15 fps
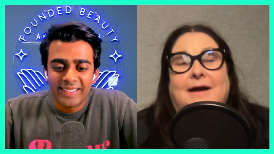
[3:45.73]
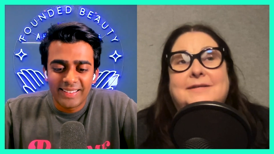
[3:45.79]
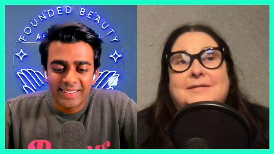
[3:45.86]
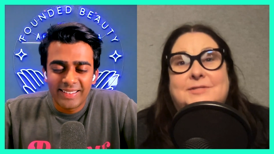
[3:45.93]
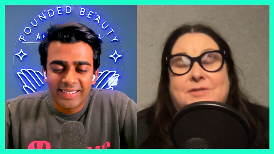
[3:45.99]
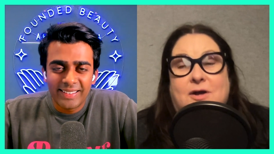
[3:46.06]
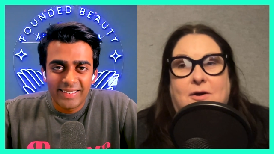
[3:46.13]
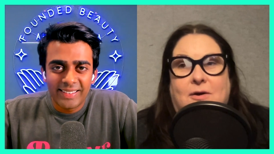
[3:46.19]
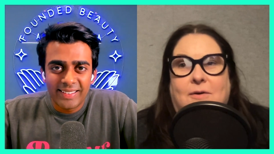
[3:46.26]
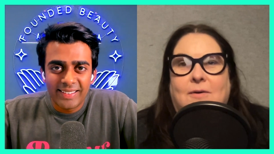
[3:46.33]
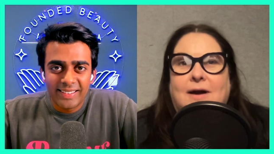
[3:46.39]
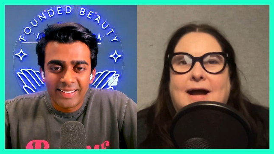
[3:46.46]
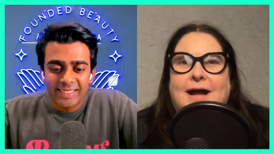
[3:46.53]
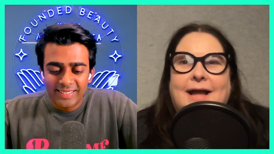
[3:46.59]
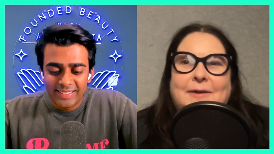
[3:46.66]

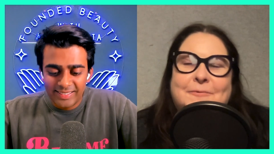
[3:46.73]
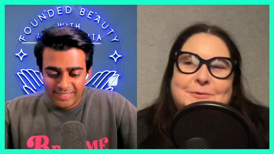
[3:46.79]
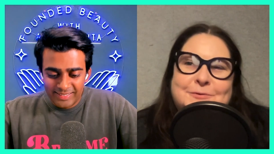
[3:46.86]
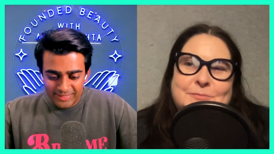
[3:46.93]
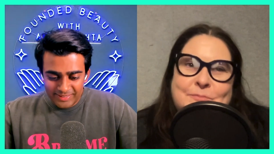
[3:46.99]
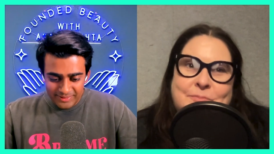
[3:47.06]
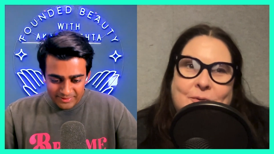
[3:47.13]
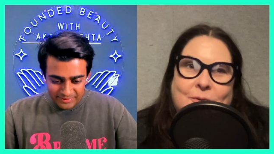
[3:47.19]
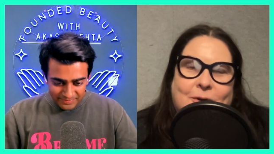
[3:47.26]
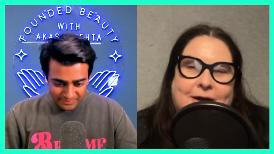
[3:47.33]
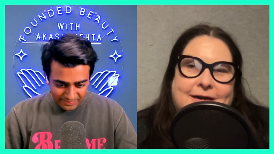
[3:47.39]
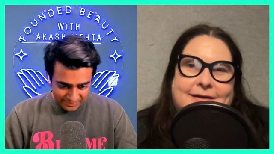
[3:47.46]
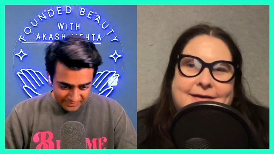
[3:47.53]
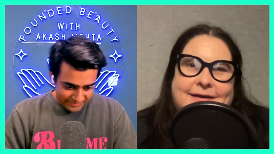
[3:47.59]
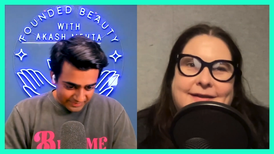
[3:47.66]
Speaker 1: So, I was
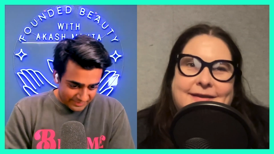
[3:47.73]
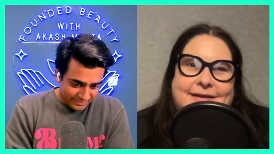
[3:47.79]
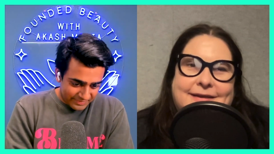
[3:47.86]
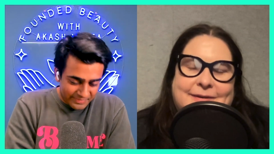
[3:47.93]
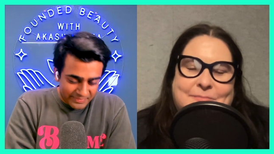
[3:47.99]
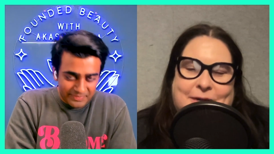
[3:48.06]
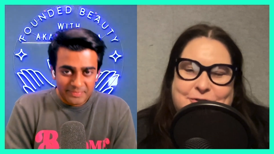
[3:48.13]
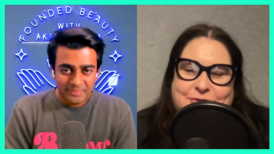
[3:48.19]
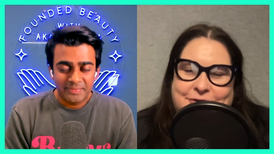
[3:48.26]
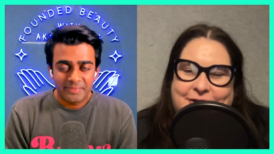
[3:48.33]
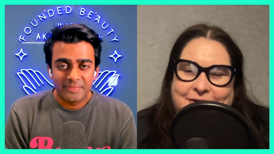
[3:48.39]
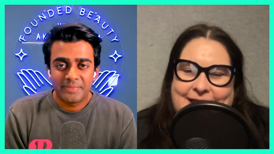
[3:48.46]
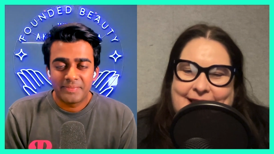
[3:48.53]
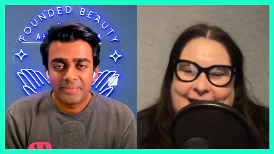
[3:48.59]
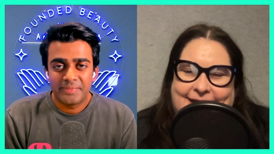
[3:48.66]
born in
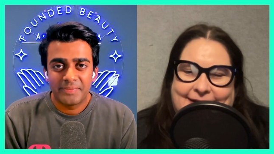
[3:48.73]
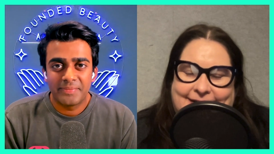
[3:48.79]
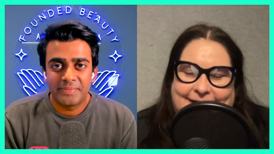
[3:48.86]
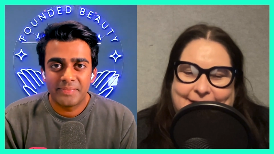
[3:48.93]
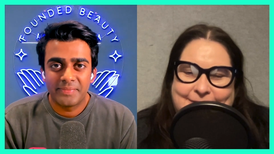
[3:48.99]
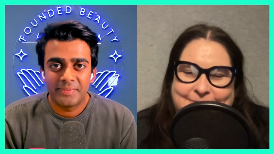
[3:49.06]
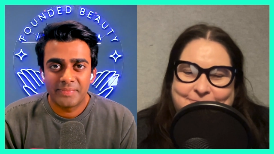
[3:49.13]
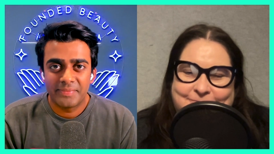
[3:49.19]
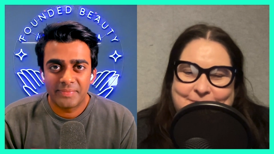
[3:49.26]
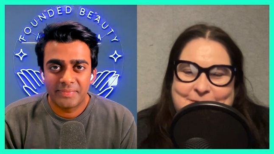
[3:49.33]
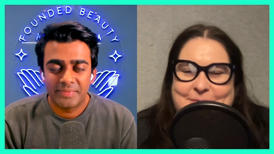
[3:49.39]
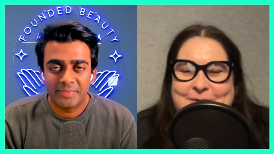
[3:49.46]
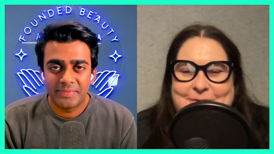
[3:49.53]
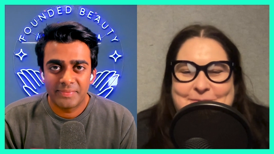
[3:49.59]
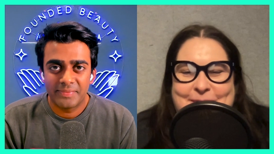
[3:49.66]
Montreal, Canada
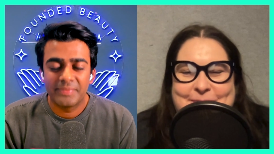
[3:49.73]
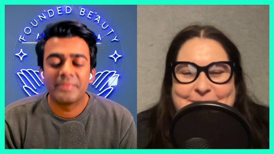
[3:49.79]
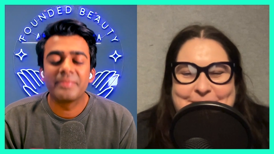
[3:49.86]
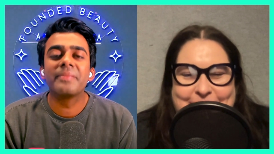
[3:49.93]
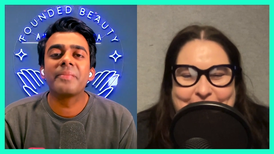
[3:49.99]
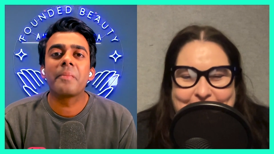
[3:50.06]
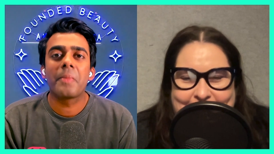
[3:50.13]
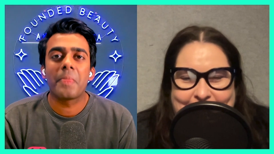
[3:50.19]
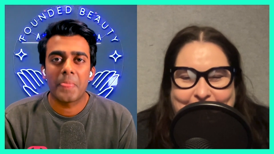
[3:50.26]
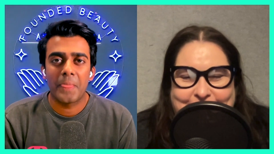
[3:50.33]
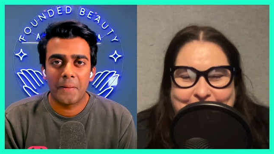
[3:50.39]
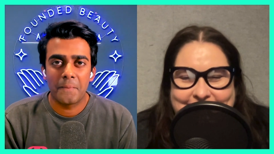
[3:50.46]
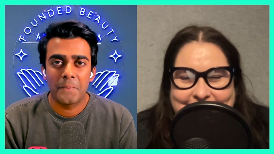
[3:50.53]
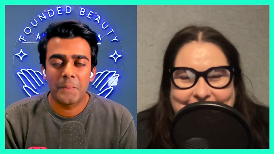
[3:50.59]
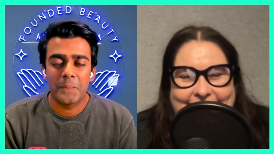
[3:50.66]
so most people don't
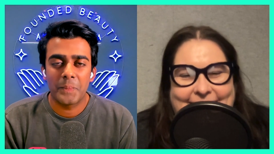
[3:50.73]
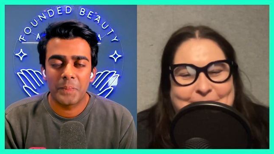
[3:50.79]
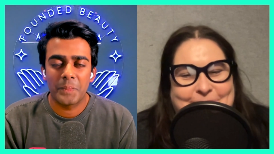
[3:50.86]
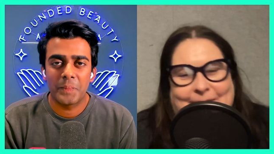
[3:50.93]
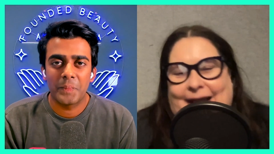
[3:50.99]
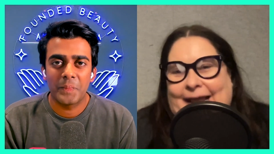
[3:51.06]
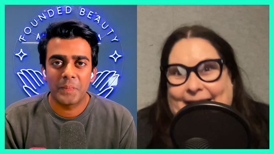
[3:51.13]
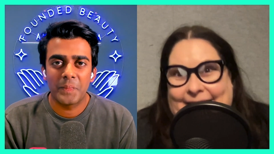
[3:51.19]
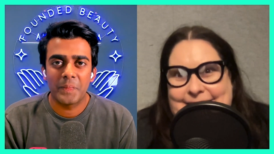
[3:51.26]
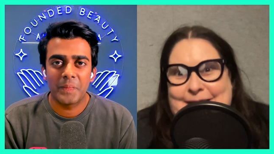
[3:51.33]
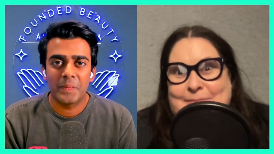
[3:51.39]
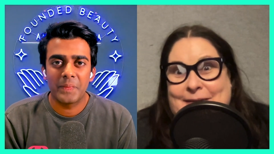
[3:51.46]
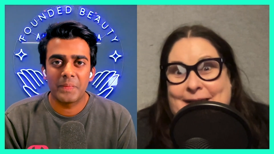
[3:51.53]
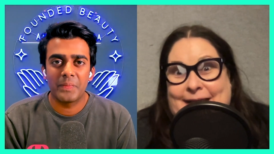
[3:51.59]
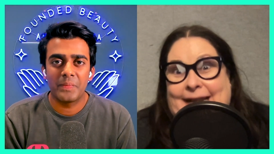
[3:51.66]
know. I, I
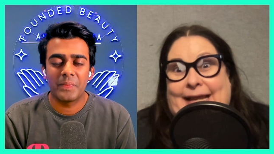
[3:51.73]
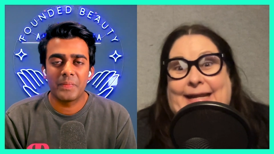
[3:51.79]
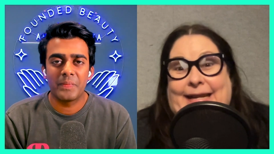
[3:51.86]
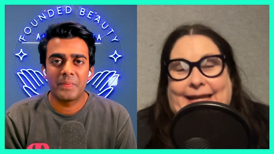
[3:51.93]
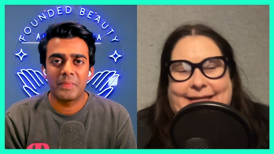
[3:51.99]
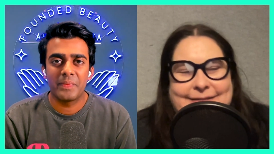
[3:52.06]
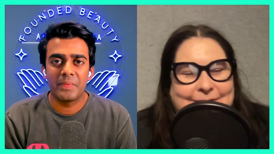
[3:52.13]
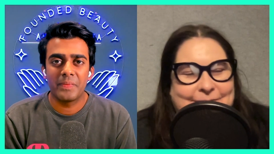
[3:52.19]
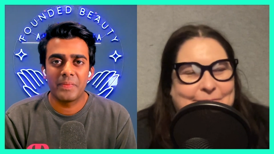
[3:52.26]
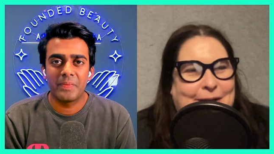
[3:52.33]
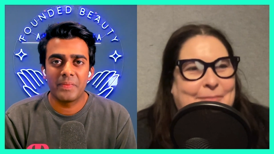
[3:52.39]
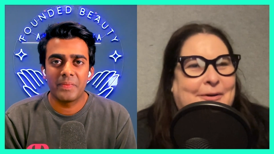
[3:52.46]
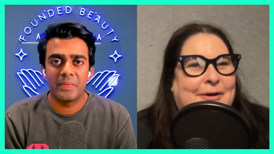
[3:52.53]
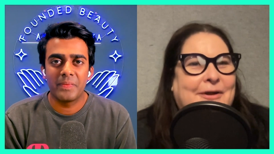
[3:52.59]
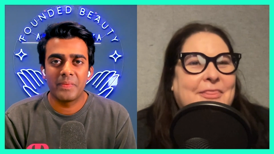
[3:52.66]
guess I'm Canadian
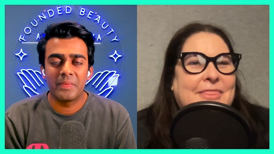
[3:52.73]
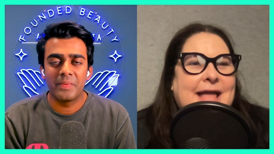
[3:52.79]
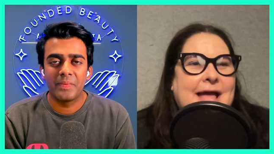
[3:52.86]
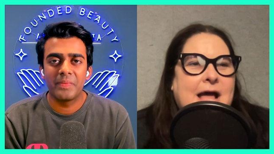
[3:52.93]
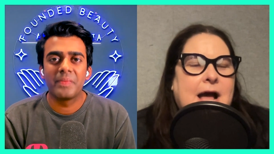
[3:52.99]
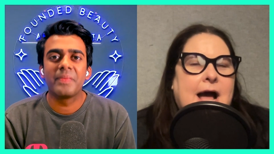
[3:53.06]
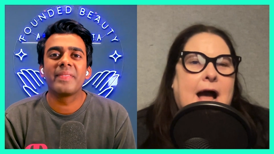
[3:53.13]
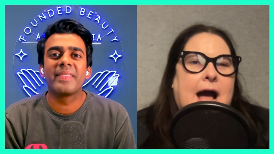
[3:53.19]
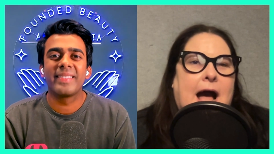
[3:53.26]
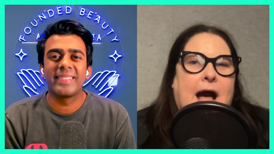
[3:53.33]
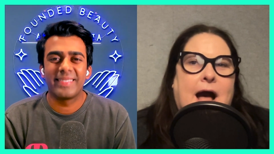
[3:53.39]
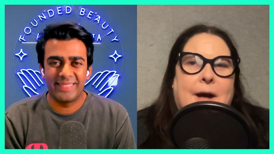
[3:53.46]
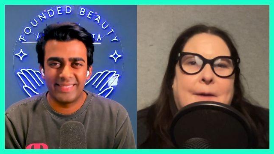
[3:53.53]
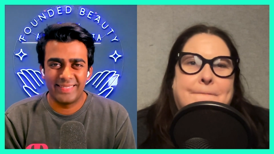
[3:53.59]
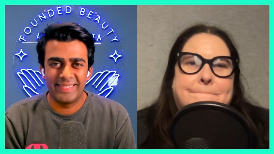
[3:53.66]
by birth,
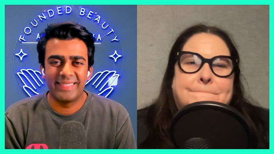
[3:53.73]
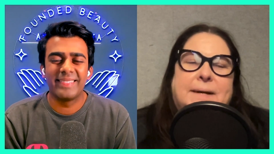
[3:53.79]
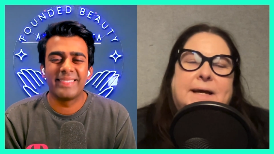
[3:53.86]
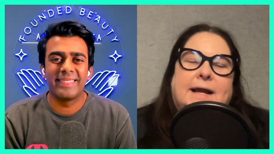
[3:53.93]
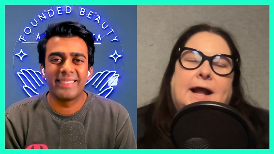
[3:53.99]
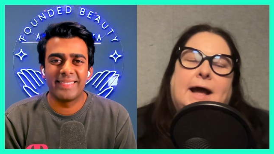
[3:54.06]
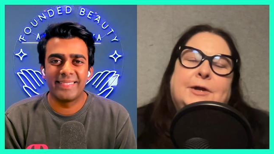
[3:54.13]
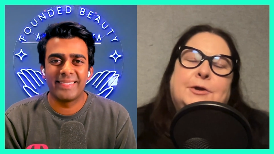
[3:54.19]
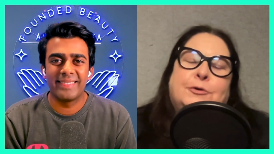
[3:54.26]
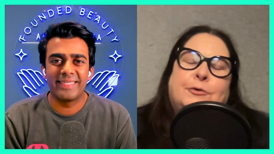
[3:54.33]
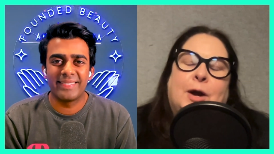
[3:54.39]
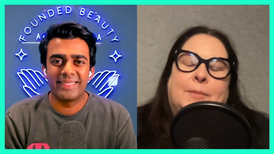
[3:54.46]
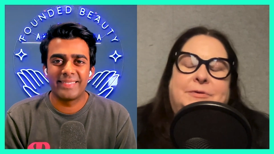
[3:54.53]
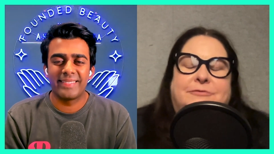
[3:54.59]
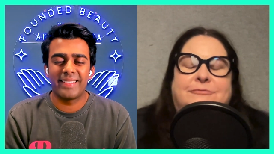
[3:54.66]
um, but I
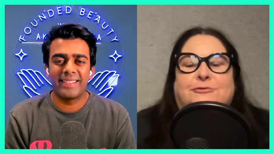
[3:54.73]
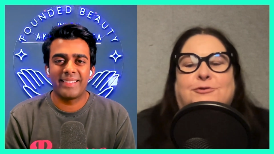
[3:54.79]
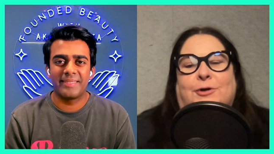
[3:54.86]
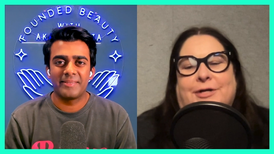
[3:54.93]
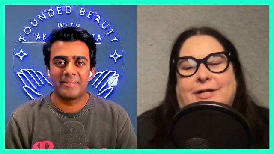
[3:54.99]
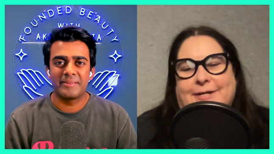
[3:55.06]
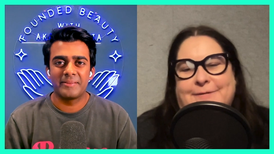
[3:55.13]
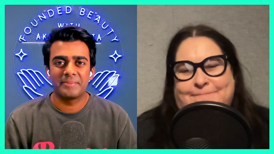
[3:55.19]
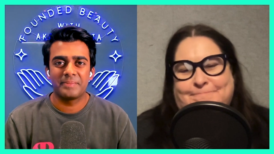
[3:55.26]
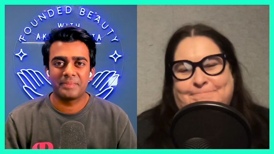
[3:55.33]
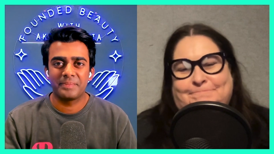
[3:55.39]
grew up in Florida.